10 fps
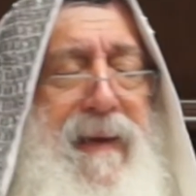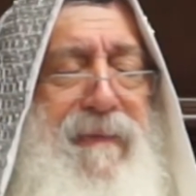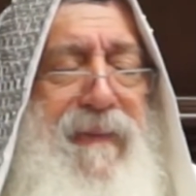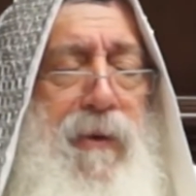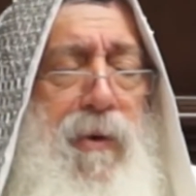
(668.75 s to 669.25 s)

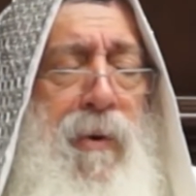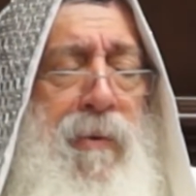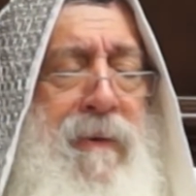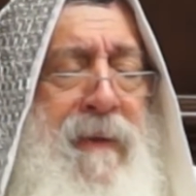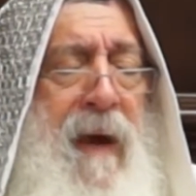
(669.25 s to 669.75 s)
if you
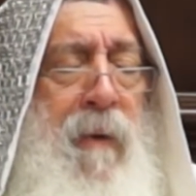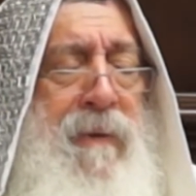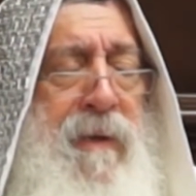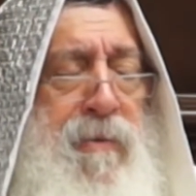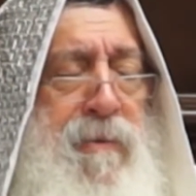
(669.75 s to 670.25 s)
know now
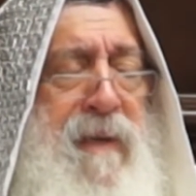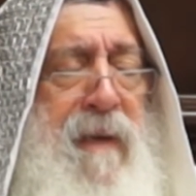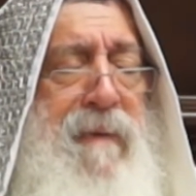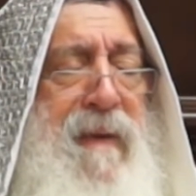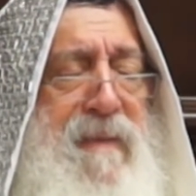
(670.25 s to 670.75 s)
that
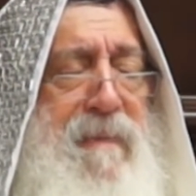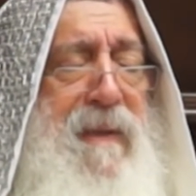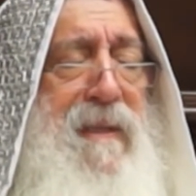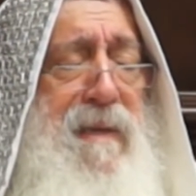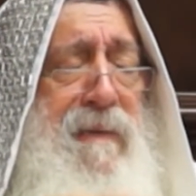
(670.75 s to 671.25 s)
Yosef is
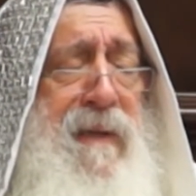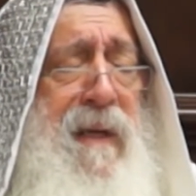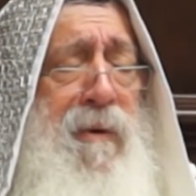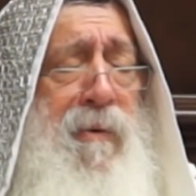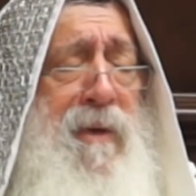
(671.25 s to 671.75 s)
speaking the 70
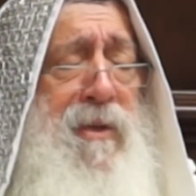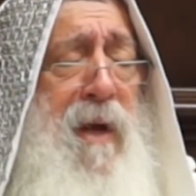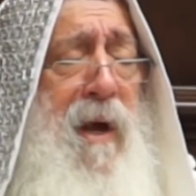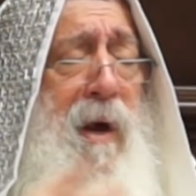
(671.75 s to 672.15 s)
language,